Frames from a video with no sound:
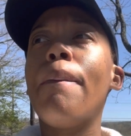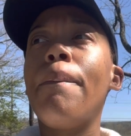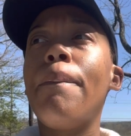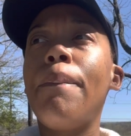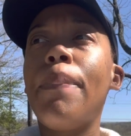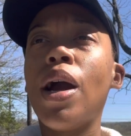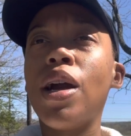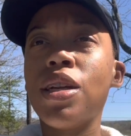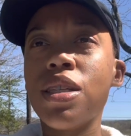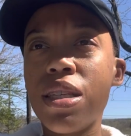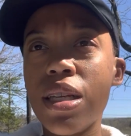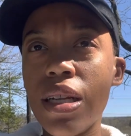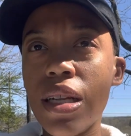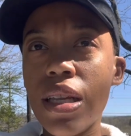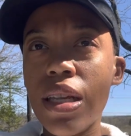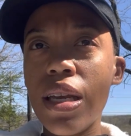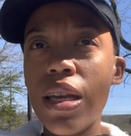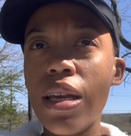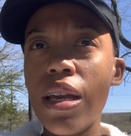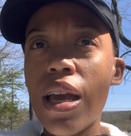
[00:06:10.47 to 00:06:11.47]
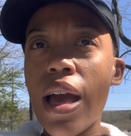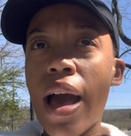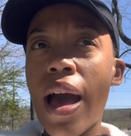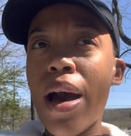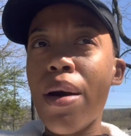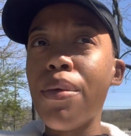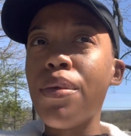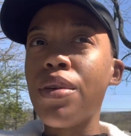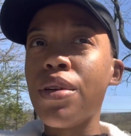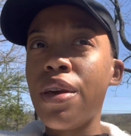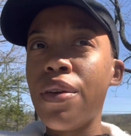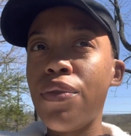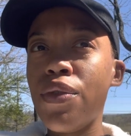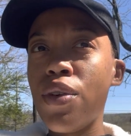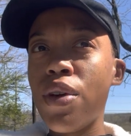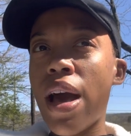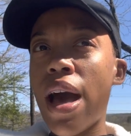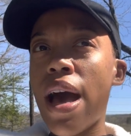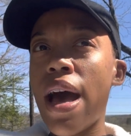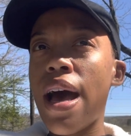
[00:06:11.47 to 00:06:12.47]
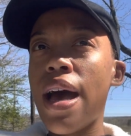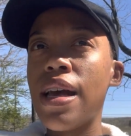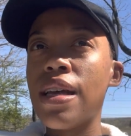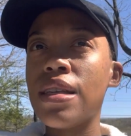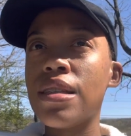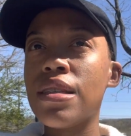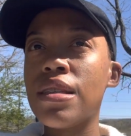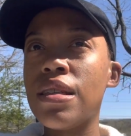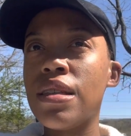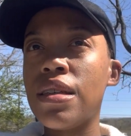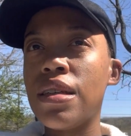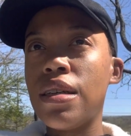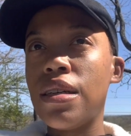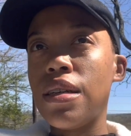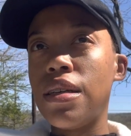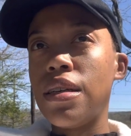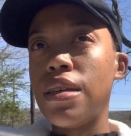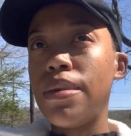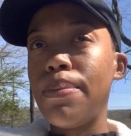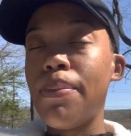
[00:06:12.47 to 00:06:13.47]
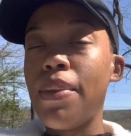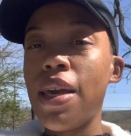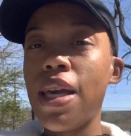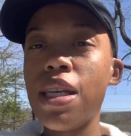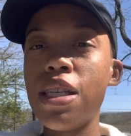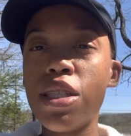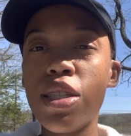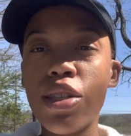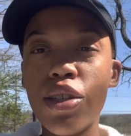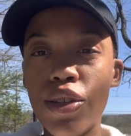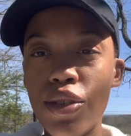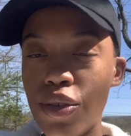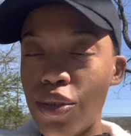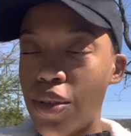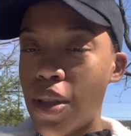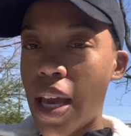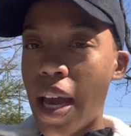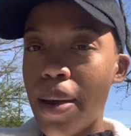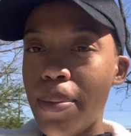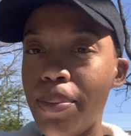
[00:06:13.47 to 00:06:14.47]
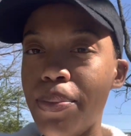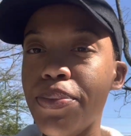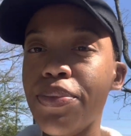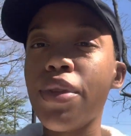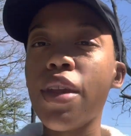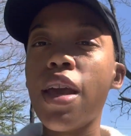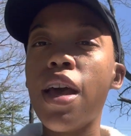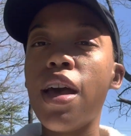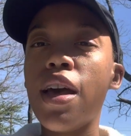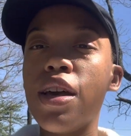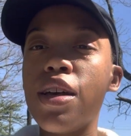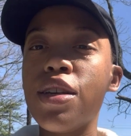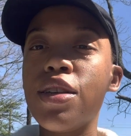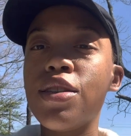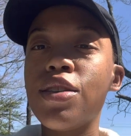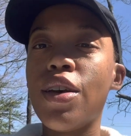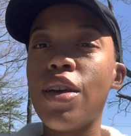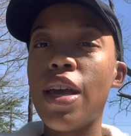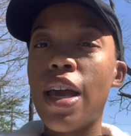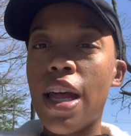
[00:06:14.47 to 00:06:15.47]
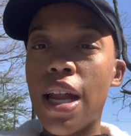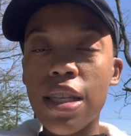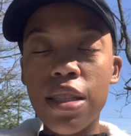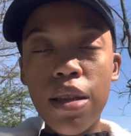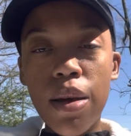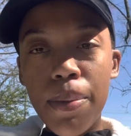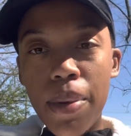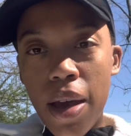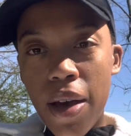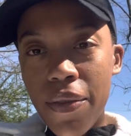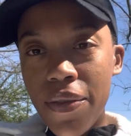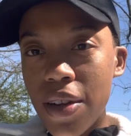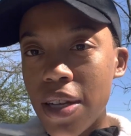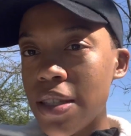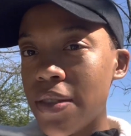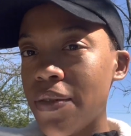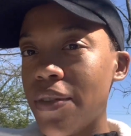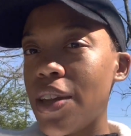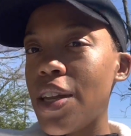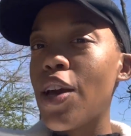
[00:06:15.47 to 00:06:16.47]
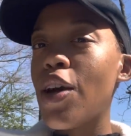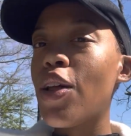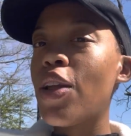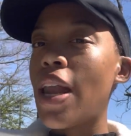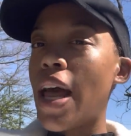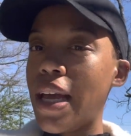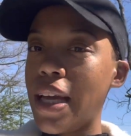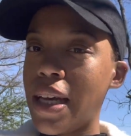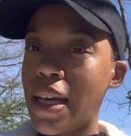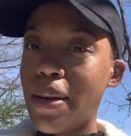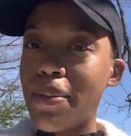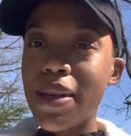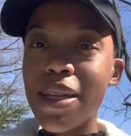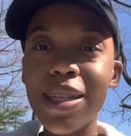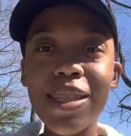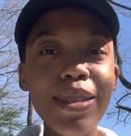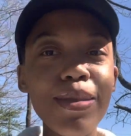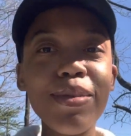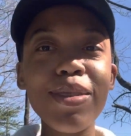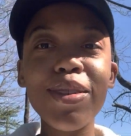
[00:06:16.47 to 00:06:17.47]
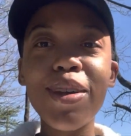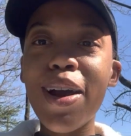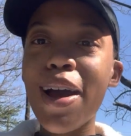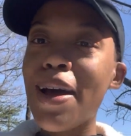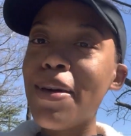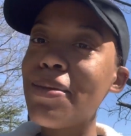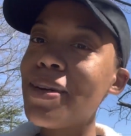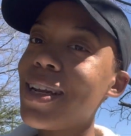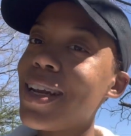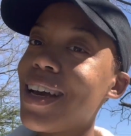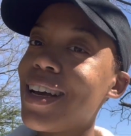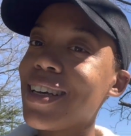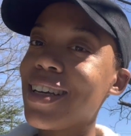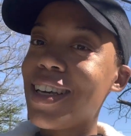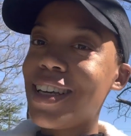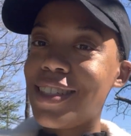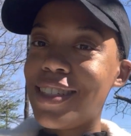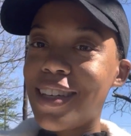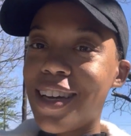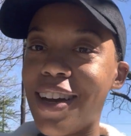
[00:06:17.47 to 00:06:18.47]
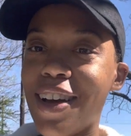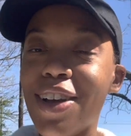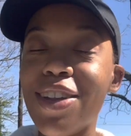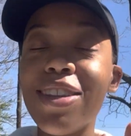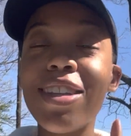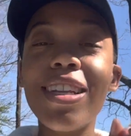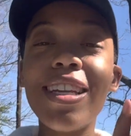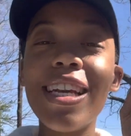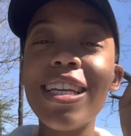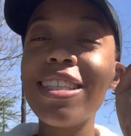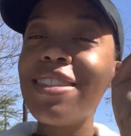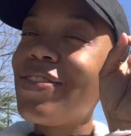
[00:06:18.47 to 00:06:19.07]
personally, I will give you guys the means to do that. So yeah, that's gonna be all for this video. Like, comment, and subscribe, and I'll catch y'all on the next